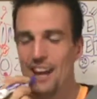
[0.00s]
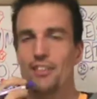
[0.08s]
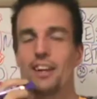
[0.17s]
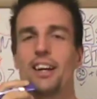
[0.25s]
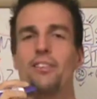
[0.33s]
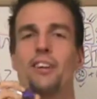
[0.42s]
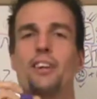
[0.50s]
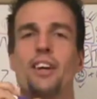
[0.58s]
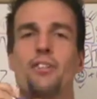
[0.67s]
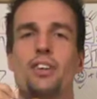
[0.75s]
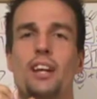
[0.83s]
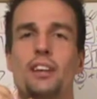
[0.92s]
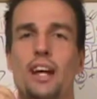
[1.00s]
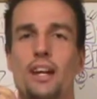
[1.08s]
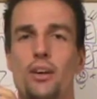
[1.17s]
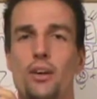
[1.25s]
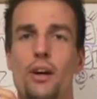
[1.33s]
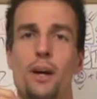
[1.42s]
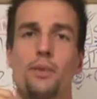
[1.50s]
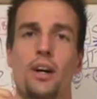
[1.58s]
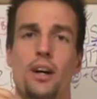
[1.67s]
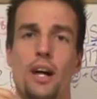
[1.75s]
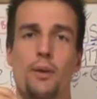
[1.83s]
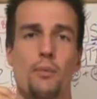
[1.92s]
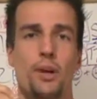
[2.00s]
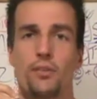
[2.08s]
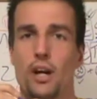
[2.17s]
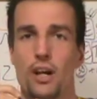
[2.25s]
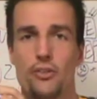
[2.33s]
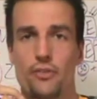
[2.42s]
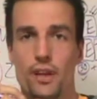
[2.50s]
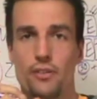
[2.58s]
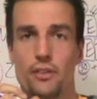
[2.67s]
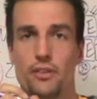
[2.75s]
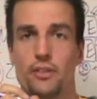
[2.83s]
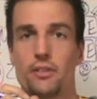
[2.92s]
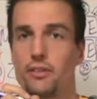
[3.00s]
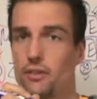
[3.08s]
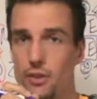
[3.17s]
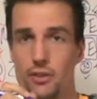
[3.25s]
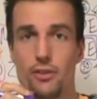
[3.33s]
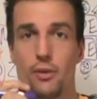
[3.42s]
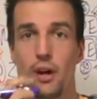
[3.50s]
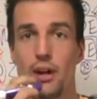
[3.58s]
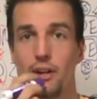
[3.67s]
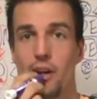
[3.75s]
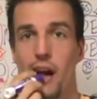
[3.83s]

you, ever, you, ever, you ever like that? Oh, I'm, God, I'm one of God's favorites. Of course you are.